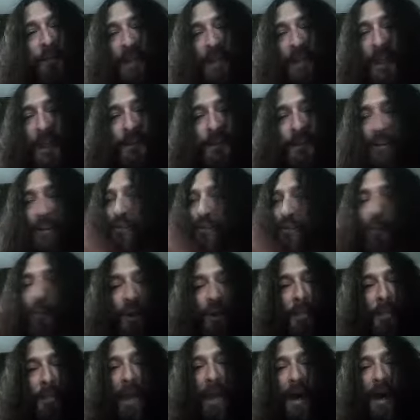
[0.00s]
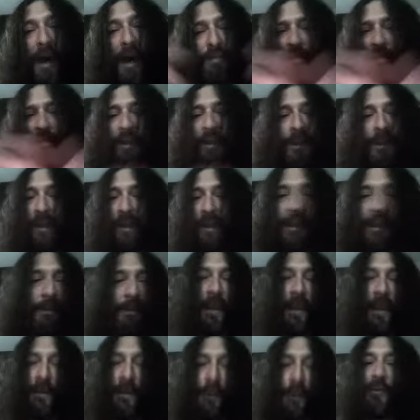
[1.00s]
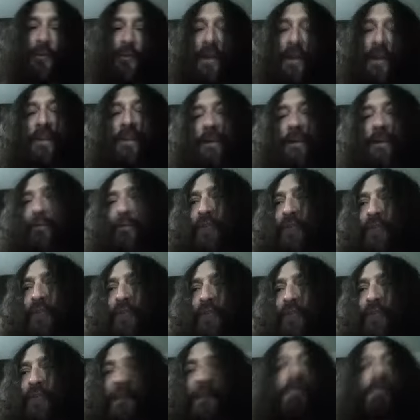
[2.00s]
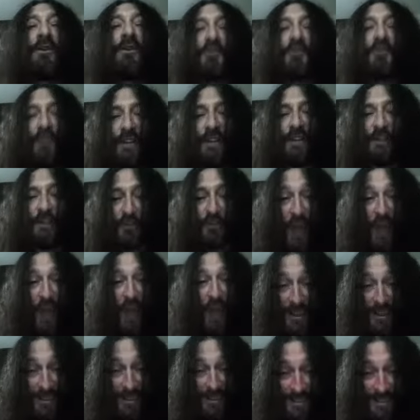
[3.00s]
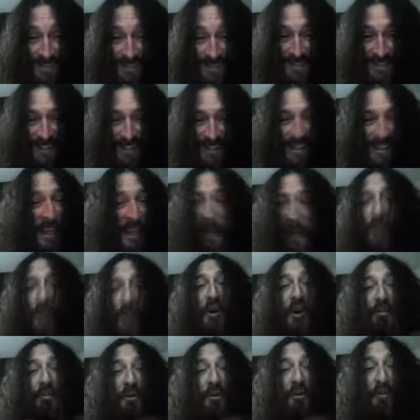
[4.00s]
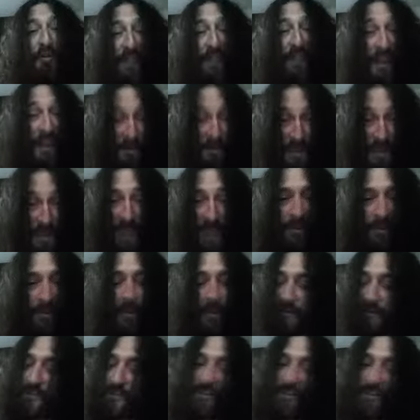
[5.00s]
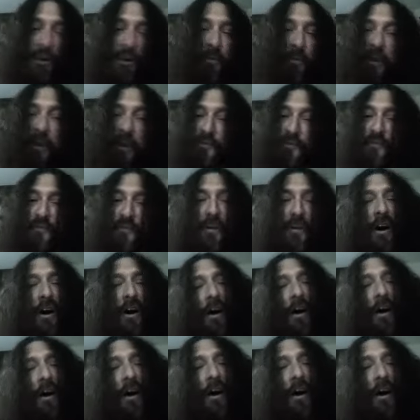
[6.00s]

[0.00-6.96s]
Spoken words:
in, just word of mouth. I mean, it was like ministry at the Troc. You couldn't move in there, man, but it was so much fun.